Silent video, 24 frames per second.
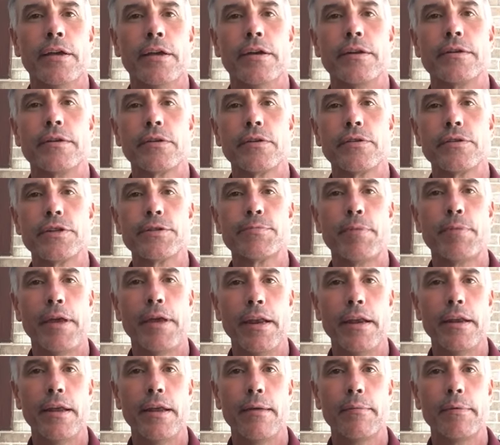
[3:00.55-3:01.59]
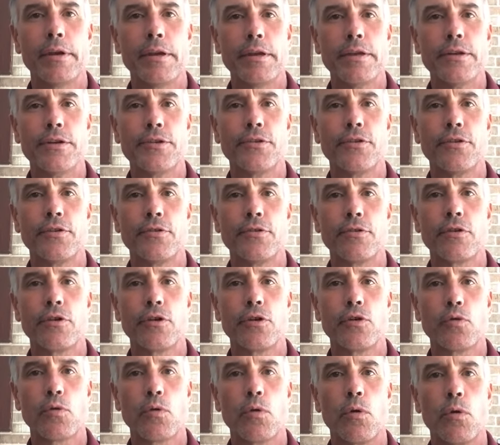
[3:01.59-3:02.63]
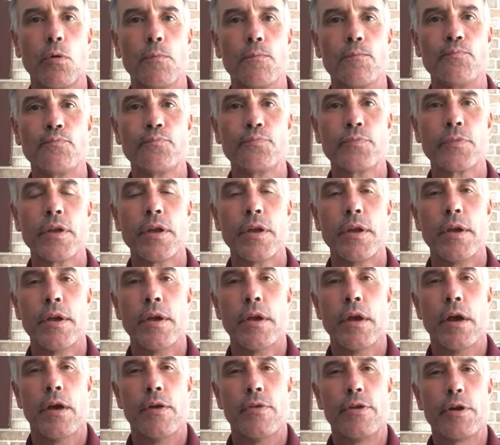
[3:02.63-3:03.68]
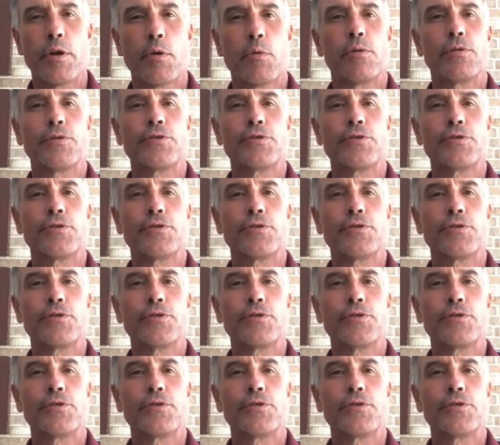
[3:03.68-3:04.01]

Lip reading: until this pandemic gets under control. There were